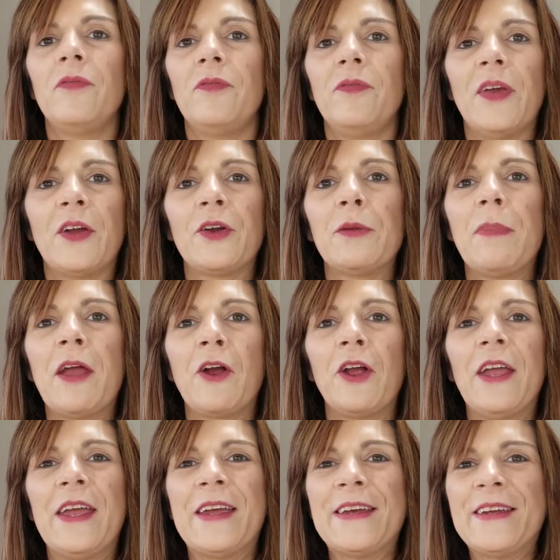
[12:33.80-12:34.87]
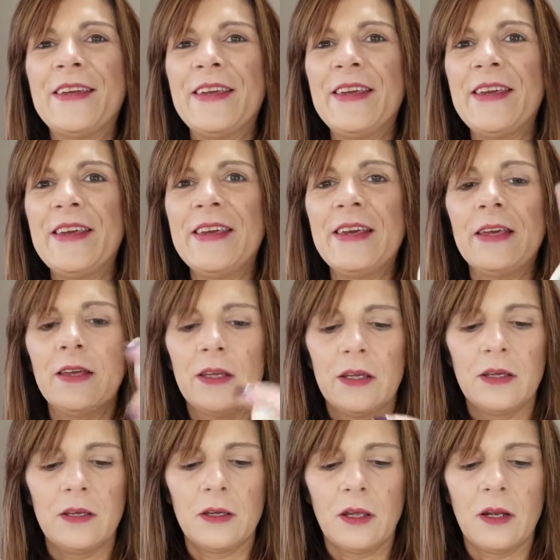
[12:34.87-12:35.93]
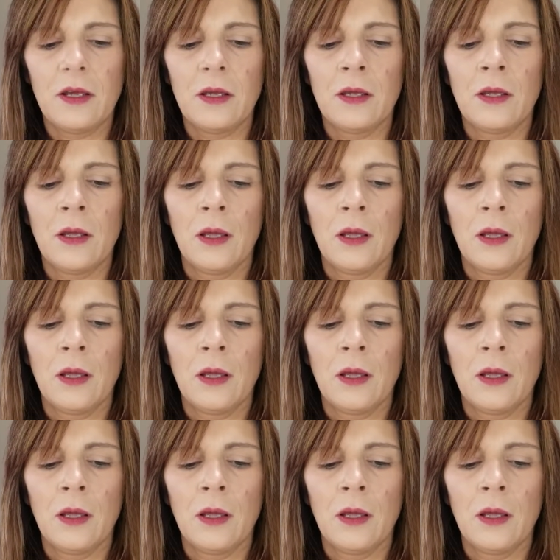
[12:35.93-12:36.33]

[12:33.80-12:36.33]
very berry. Get it?